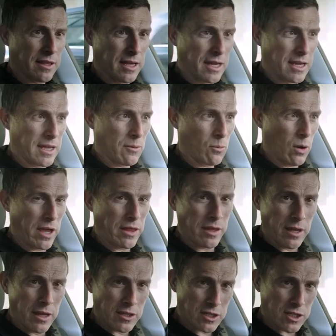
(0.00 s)
the way
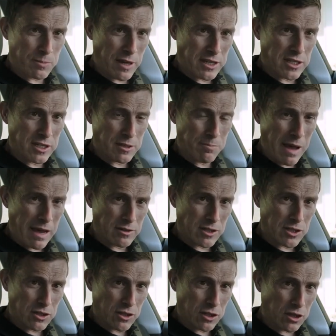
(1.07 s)
the suspension is
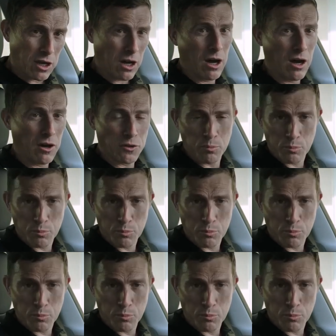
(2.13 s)
mounted to the car, the